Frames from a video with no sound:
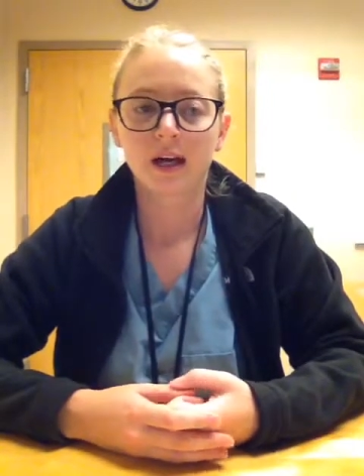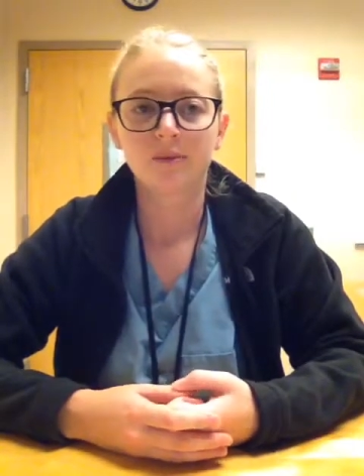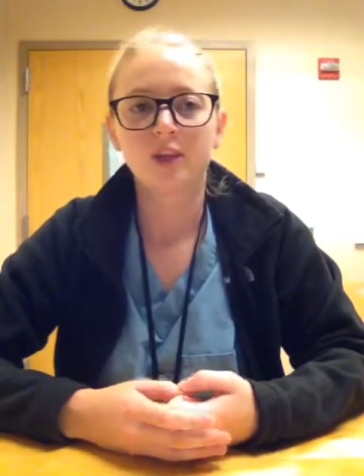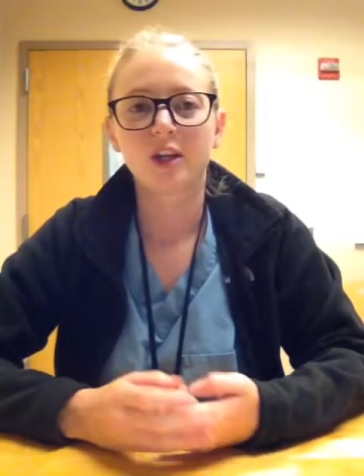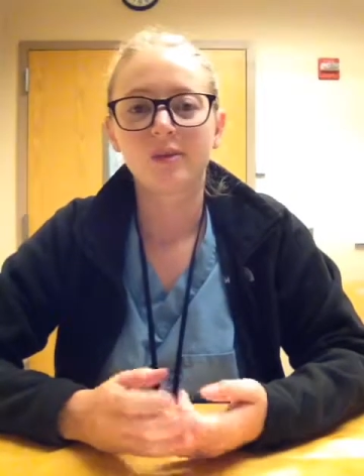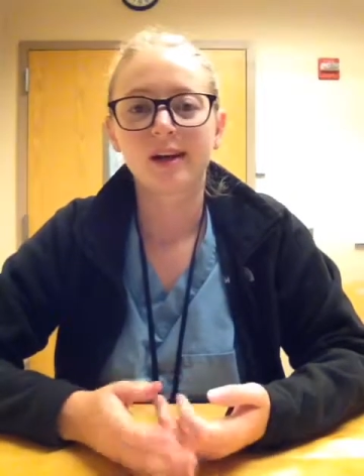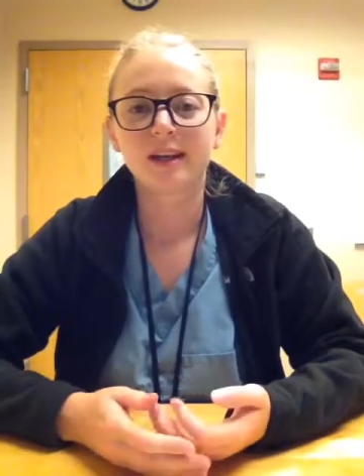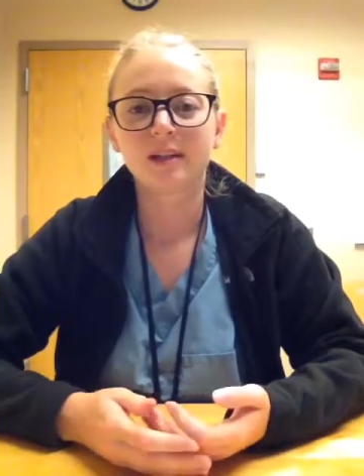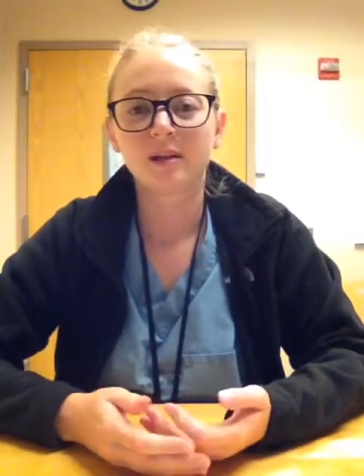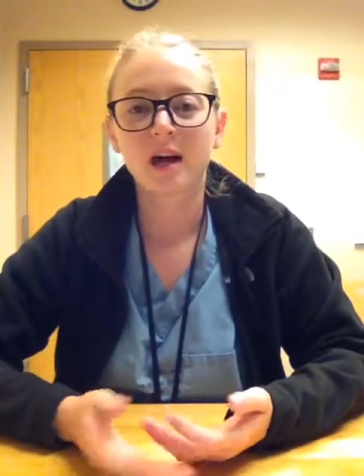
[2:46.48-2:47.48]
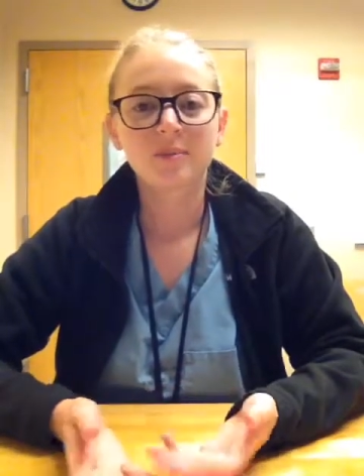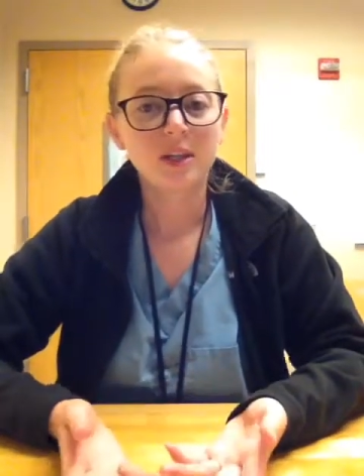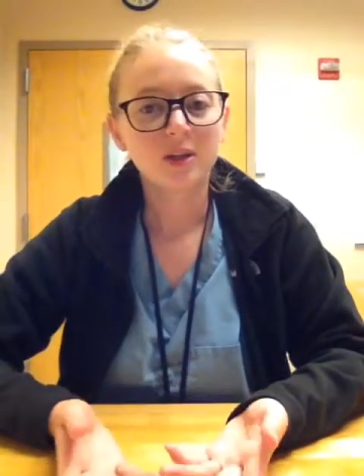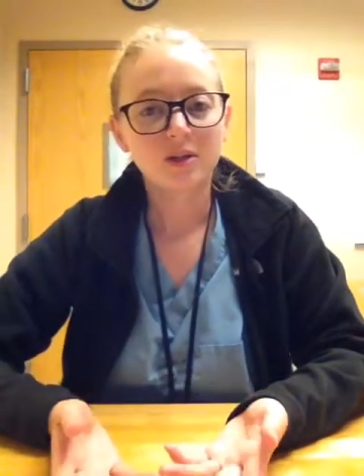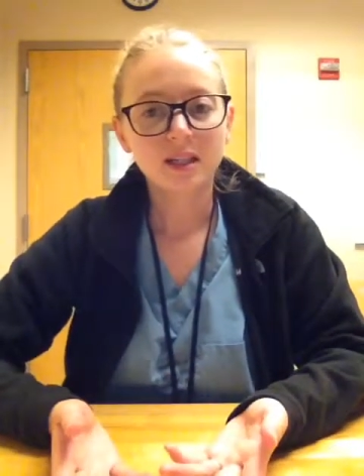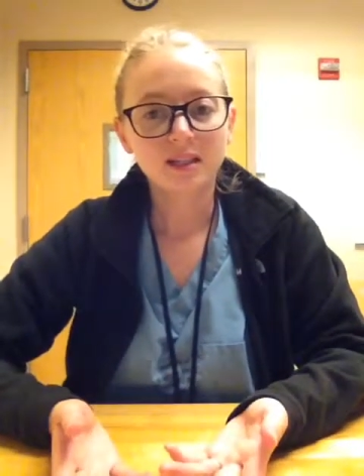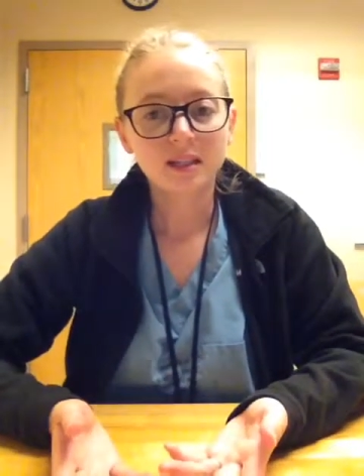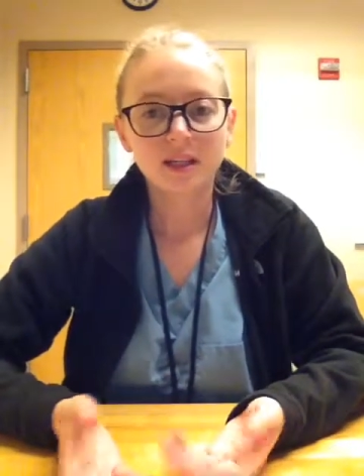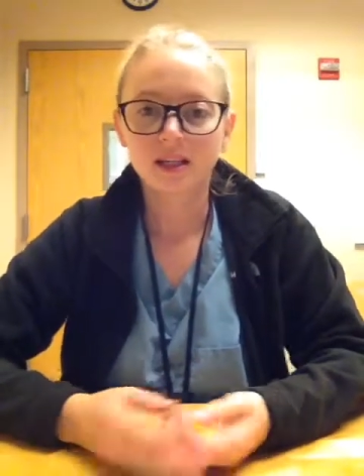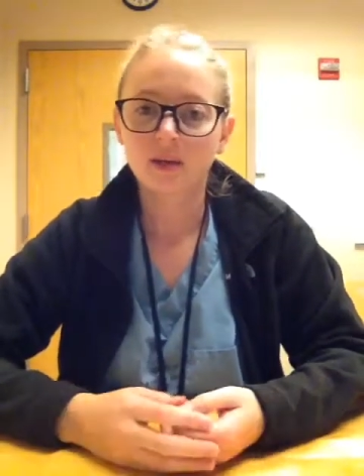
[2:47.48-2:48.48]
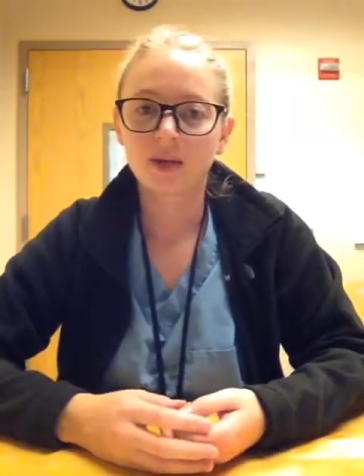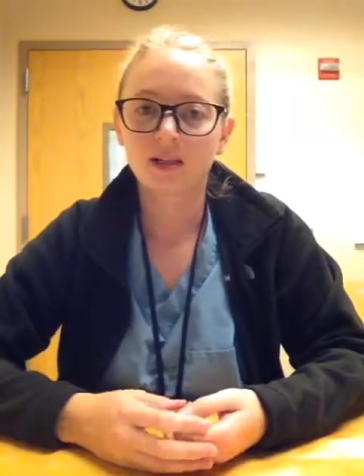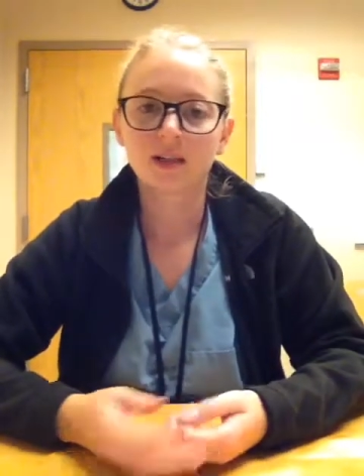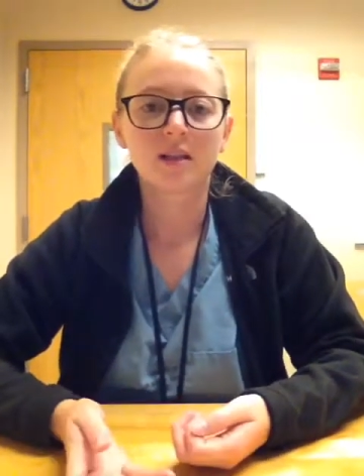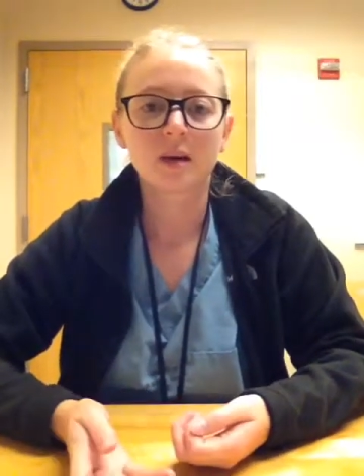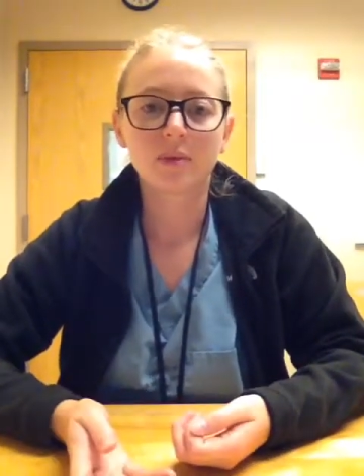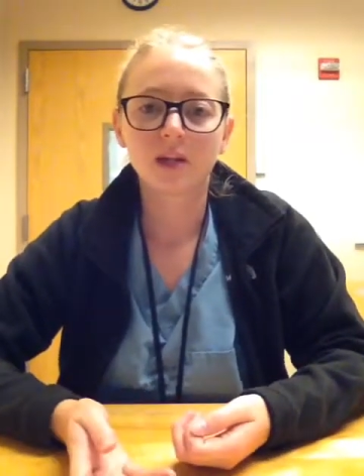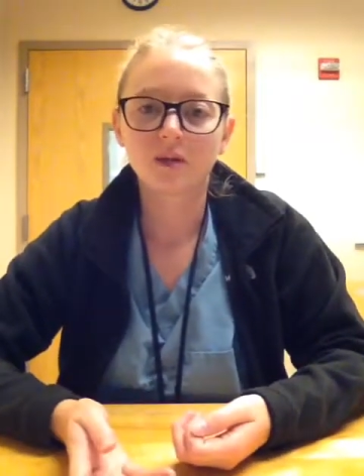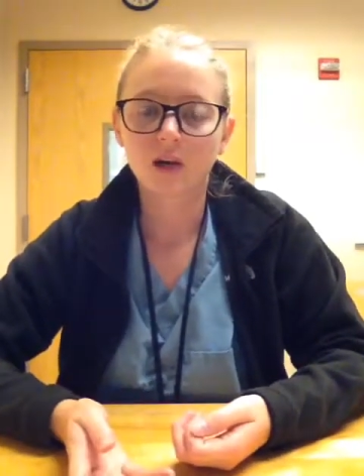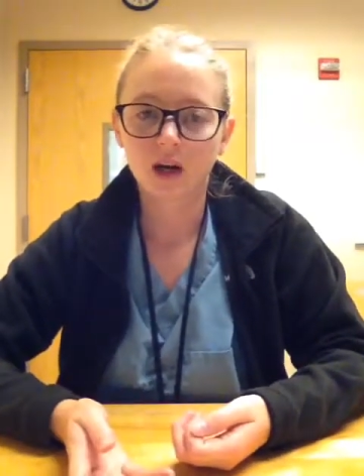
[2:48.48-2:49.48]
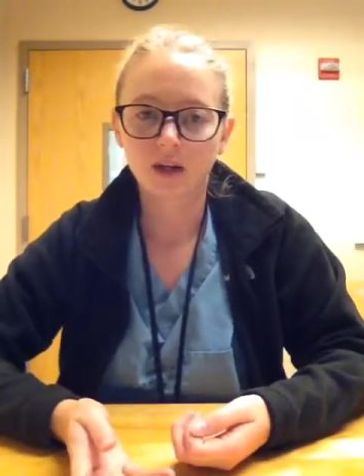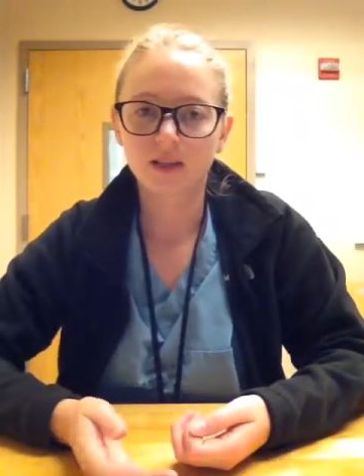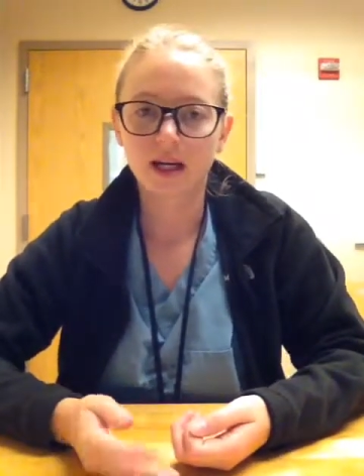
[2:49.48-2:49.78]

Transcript: So you want it to not be too easy and you want it to not be too hard.